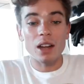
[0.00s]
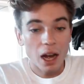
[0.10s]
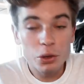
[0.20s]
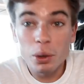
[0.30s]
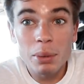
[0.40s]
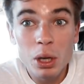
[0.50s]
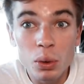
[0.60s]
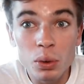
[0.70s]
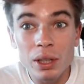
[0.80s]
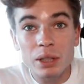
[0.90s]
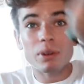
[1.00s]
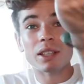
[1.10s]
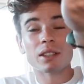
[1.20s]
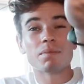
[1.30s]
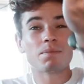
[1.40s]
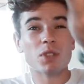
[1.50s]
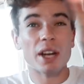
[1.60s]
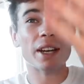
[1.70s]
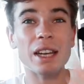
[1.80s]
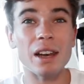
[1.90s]
I thought it'd be cool, as well as a
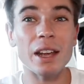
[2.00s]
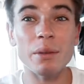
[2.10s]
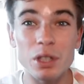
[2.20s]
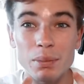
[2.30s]
shiny light, which just